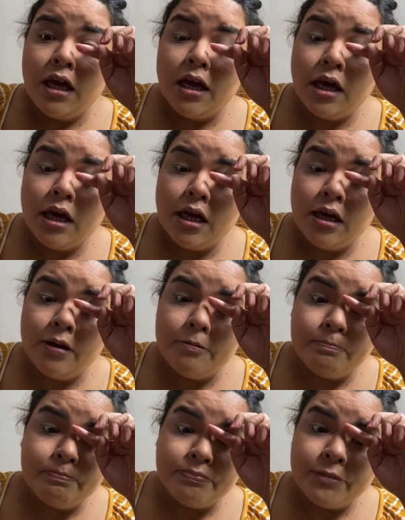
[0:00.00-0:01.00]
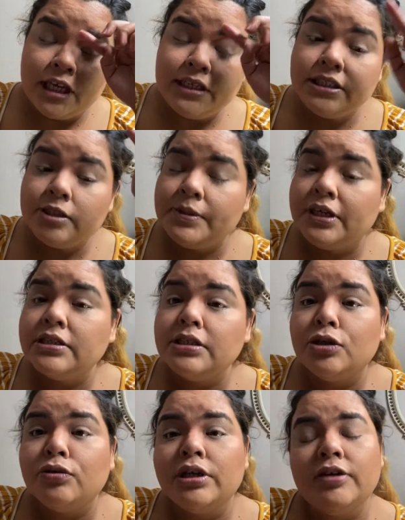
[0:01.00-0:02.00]
And just because they're
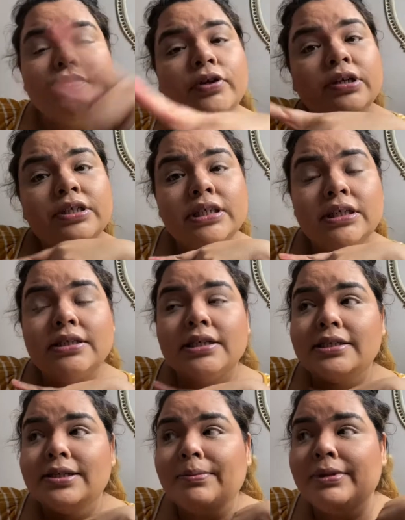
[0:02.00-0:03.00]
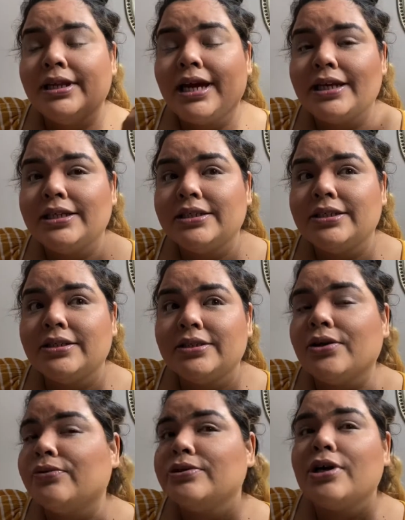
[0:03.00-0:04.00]
going in for their teeth doesn't mean I
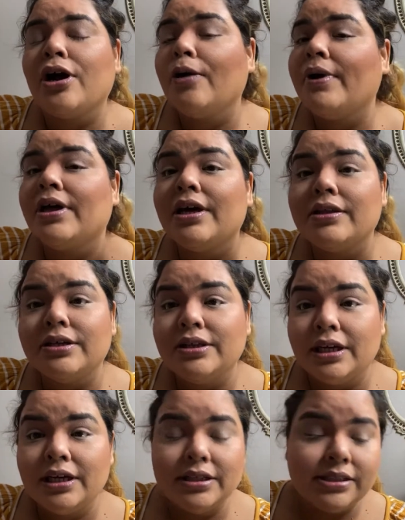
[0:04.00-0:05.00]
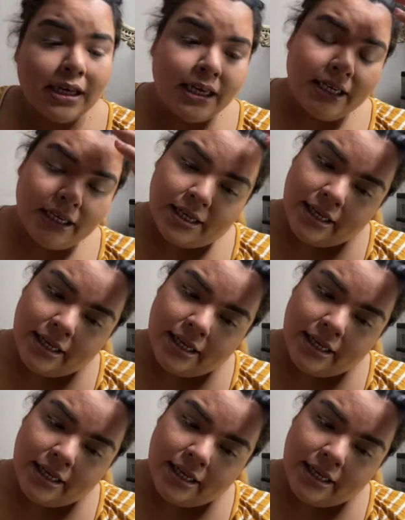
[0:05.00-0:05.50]
don't talk about other things. Like,